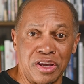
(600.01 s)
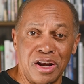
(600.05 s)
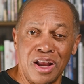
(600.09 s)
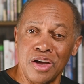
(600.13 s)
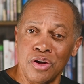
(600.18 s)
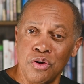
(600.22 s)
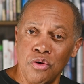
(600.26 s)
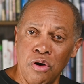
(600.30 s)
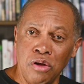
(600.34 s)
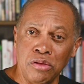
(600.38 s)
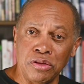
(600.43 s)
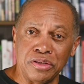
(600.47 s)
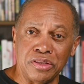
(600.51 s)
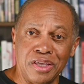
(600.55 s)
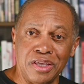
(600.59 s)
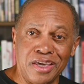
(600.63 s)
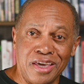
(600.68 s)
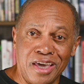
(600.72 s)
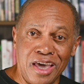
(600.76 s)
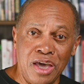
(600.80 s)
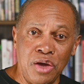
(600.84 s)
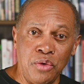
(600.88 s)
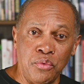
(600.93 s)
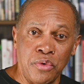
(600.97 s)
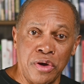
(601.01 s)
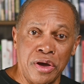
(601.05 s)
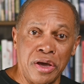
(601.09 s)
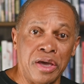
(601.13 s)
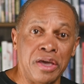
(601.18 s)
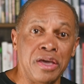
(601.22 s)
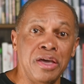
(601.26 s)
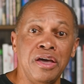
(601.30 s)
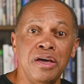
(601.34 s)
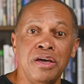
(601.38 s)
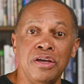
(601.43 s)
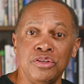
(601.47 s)
and I call
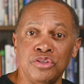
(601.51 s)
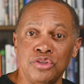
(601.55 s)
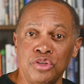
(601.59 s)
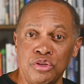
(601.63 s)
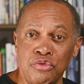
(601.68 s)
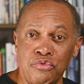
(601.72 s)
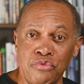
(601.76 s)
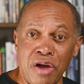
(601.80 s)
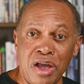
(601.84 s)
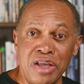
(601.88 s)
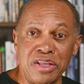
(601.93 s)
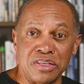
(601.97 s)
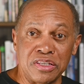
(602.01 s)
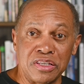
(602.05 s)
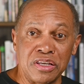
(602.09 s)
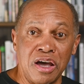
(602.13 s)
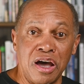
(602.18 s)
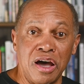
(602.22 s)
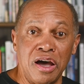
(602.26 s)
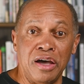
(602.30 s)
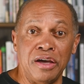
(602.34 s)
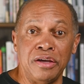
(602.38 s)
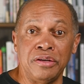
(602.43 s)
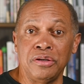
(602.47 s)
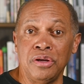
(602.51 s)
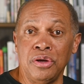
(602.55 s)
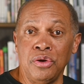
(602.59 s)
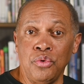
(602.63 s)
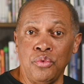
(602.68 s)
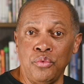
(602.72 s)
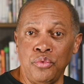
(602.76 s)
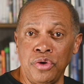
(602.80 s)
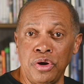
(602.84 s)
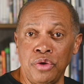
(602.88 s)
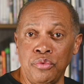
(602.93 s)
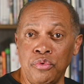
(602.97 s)
gateway to the right side
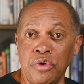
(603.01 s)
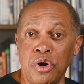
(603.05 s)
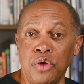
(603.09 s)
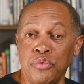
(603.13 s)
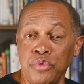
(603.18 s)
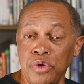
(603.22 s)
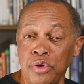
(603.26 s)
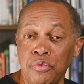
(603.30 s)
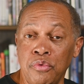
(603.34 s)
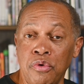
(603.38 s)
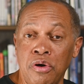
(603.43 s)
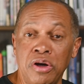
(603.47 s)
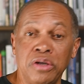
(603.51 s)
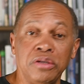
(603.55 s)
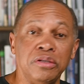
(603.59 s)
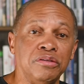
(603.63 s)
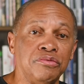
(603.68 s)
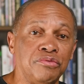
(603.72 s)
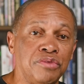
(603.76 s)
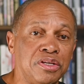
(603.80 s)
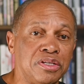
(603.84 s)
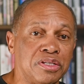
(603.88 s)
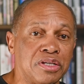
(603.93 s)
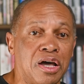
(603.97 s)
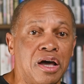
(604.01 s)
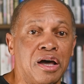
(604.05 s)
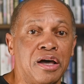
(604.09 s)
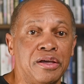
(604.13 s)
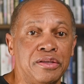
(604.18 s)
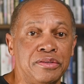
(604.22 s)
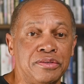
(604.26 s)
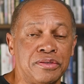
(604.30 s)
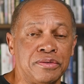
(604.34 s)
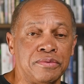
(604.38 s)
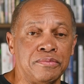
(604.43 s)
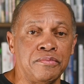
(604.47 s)
where what we want
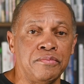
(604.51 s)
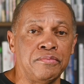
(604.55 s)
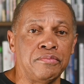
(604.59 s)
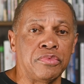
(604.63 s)
resides.